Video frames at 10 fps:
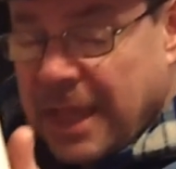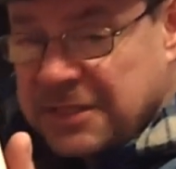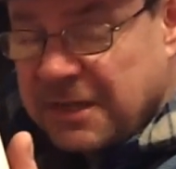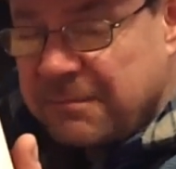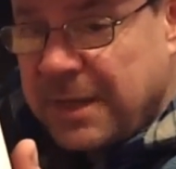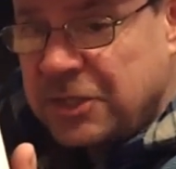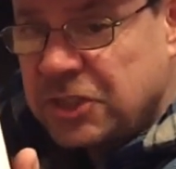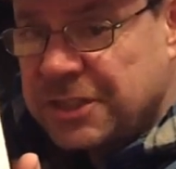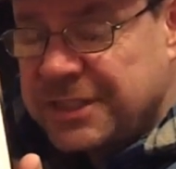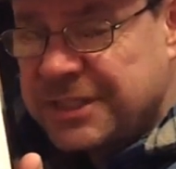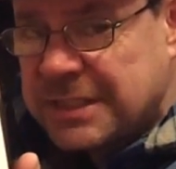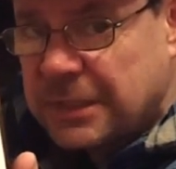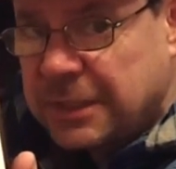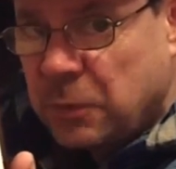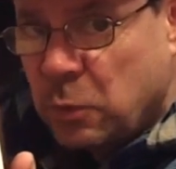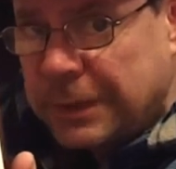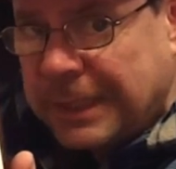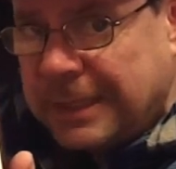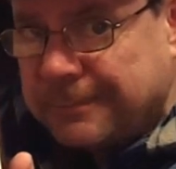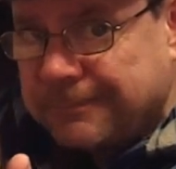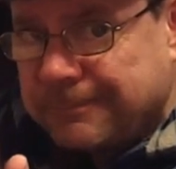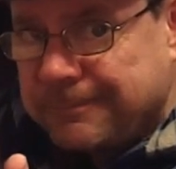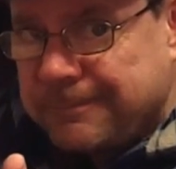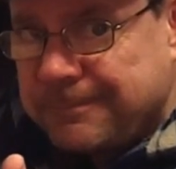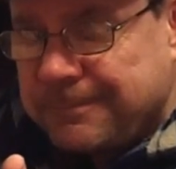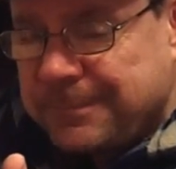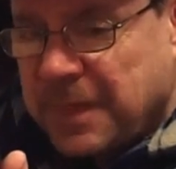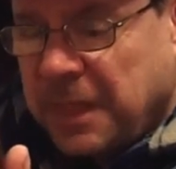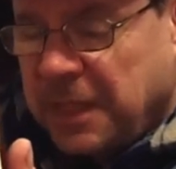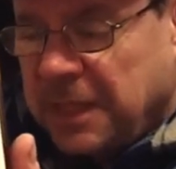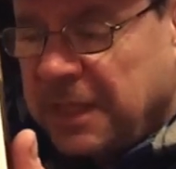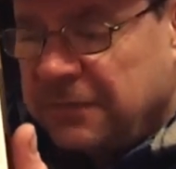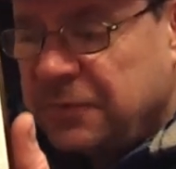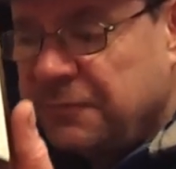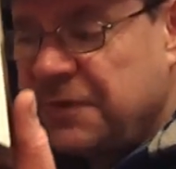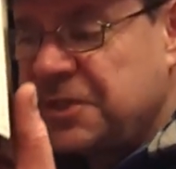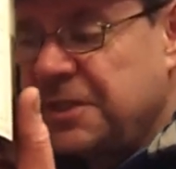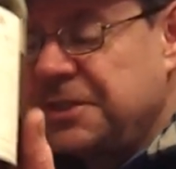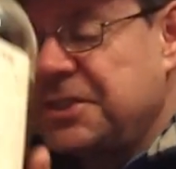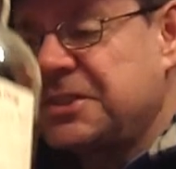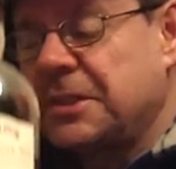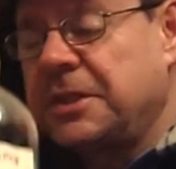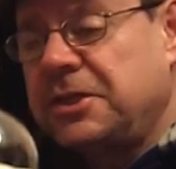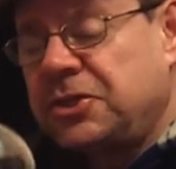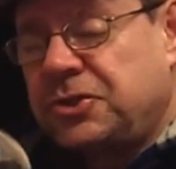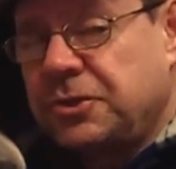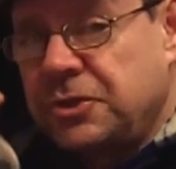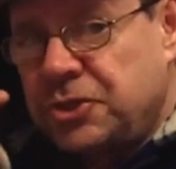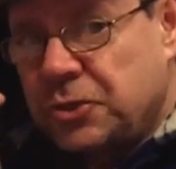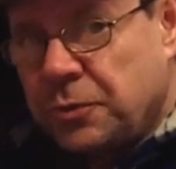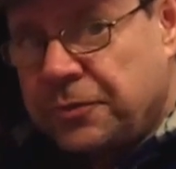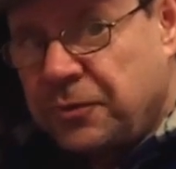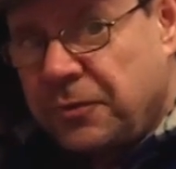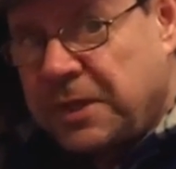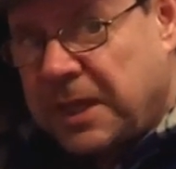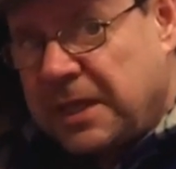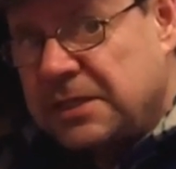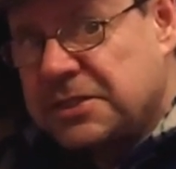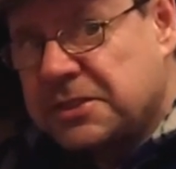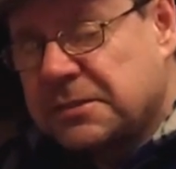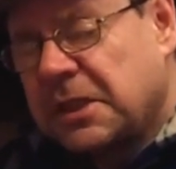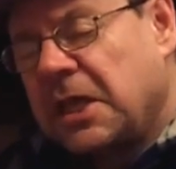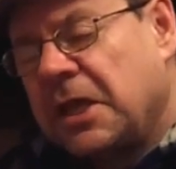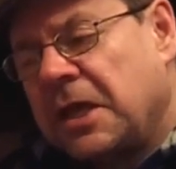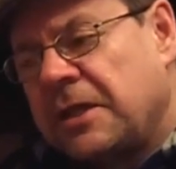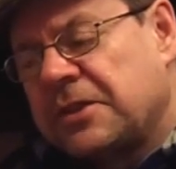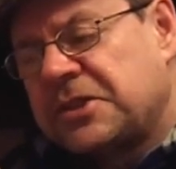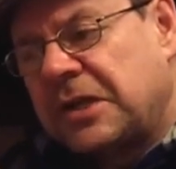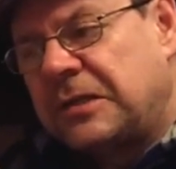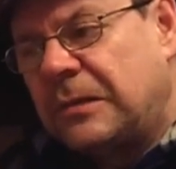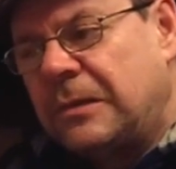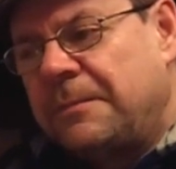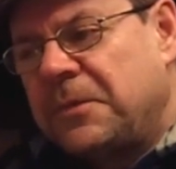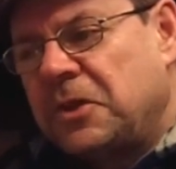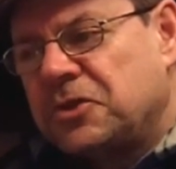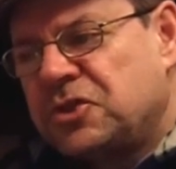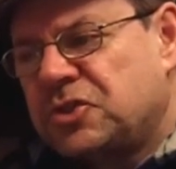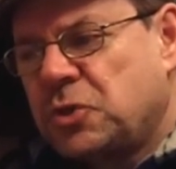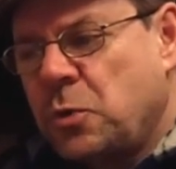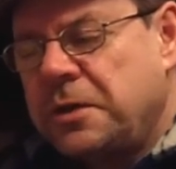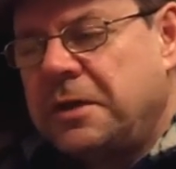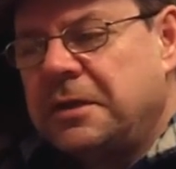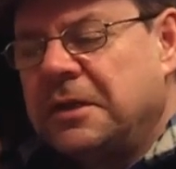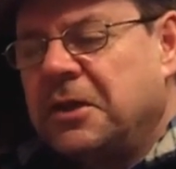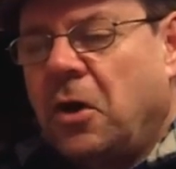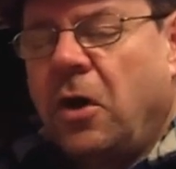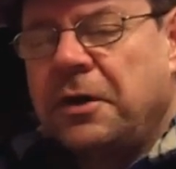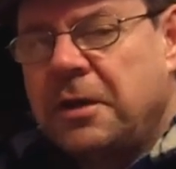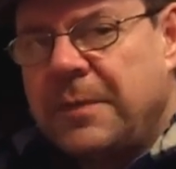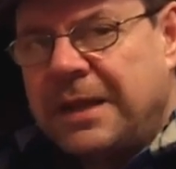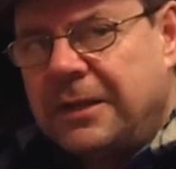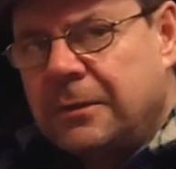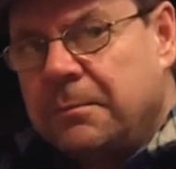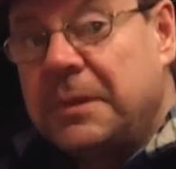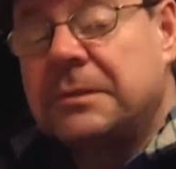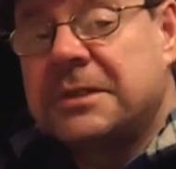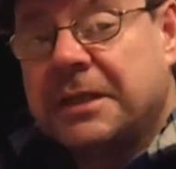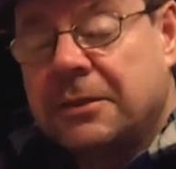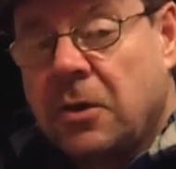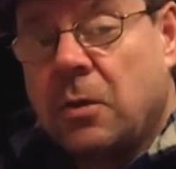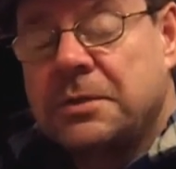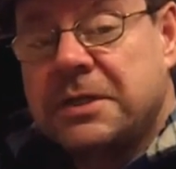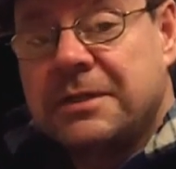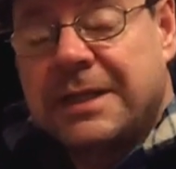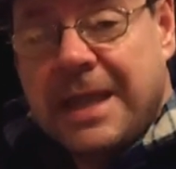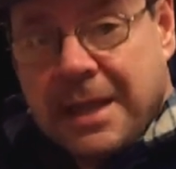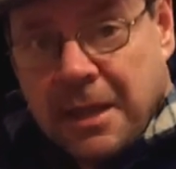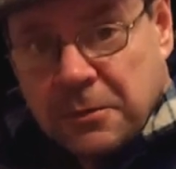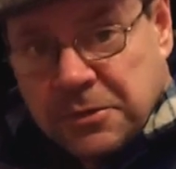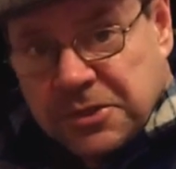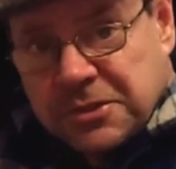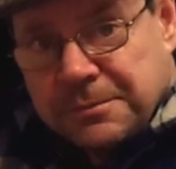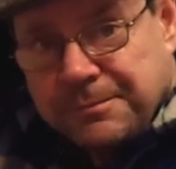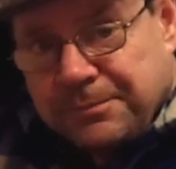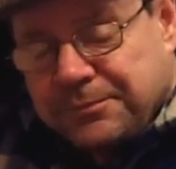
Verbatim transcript: as I've mentioned, distillery only. If you visit the distillery, as soon as you go through the gates, there's a little stone ornamental building called the Gatehouse